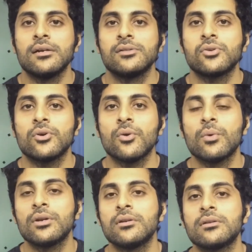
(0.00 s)
So you
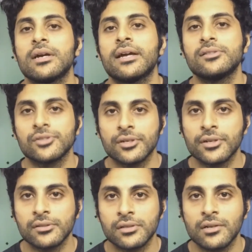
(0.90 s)
wouldn't exert
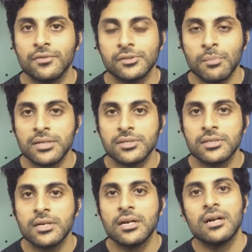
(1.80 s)
yourself as much.
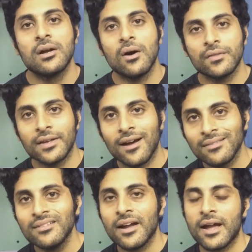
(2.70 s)
On the
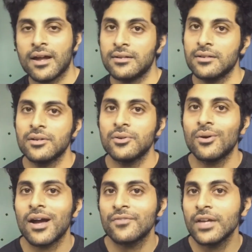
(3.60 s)
other hand, you
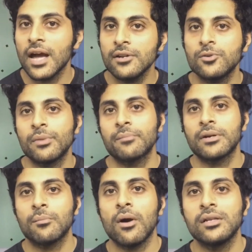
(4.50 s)
have the anaerobic
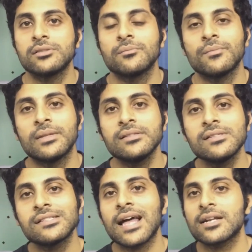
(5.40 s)
metabolism. This
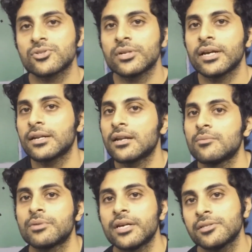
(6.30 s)
is actually an
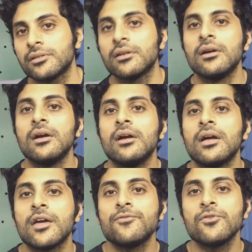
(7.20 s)
adaptation.
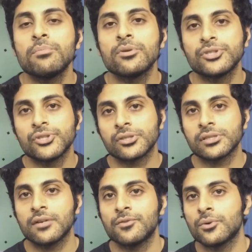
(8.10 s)
If you push
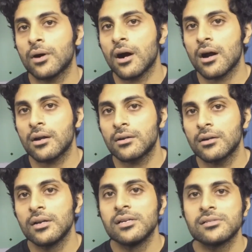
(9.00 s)
yourself too hard,
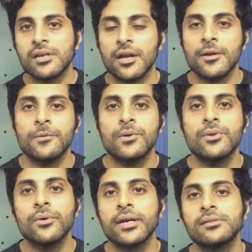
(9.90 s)
say you're
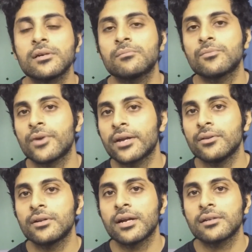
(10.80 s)
doing some
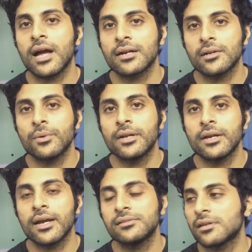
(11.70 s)
regular
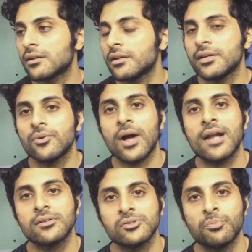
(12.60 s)
activity and suddenly you
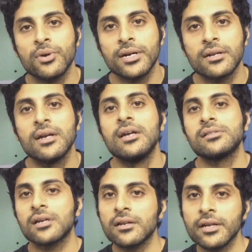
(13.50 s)
had to sprint,
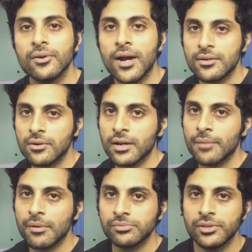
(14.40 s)
suddenly you had to
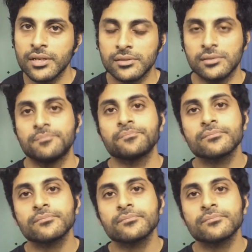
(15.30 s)
climb upstairs.